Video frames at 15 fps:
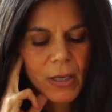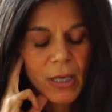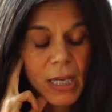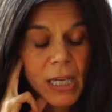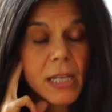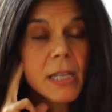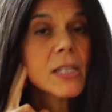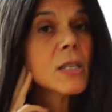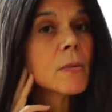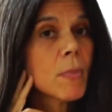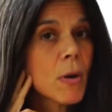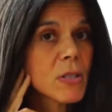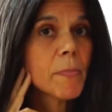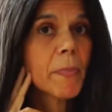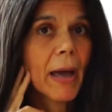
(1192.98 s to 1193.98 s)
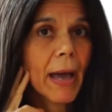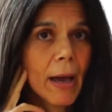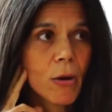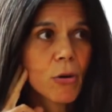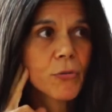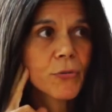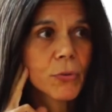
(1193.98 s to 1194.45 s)
It is the most
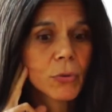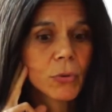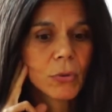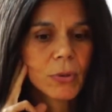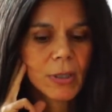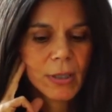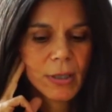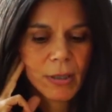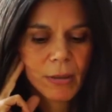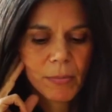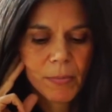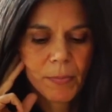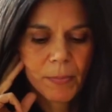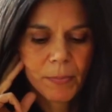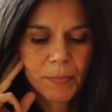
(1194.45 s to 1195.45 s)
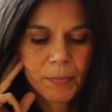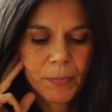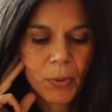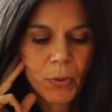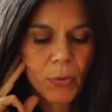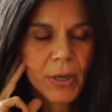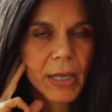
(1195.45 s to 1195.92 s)
powerful
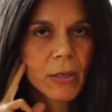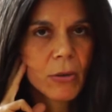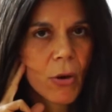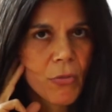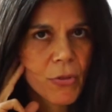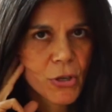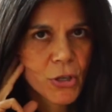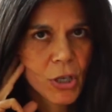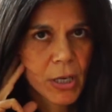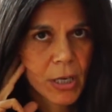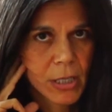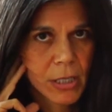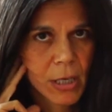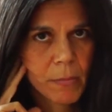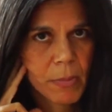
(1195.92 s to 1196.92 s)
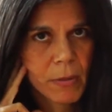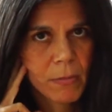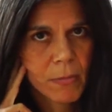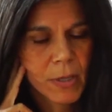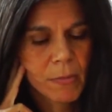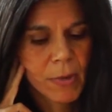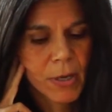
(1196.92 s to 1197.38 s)
point on the journey. It's certainly been
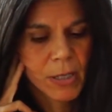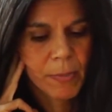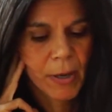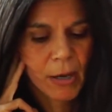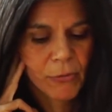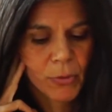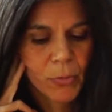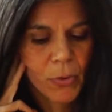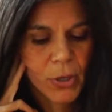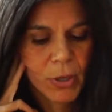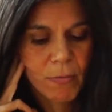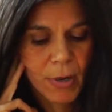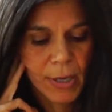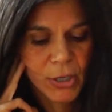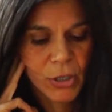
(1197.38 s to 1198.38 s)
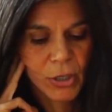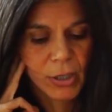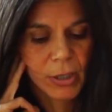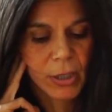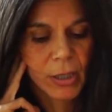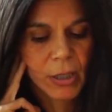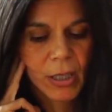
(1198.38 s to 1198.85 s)
the most powerful point on my
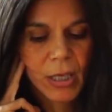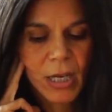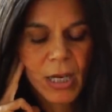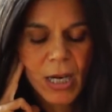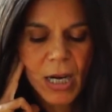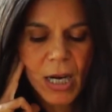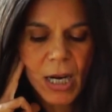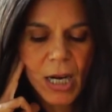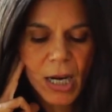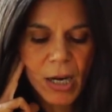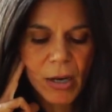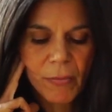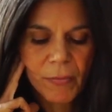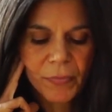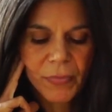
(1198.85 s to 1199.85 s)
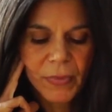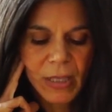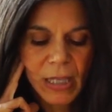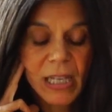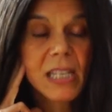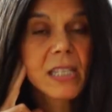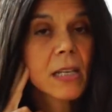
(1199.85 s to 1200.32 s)
journey. it
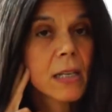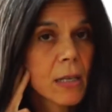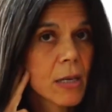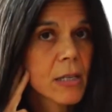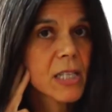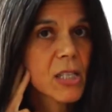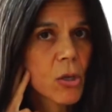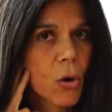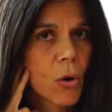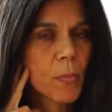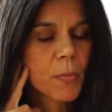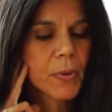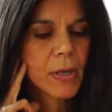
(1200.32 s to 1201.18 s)
is the last stop.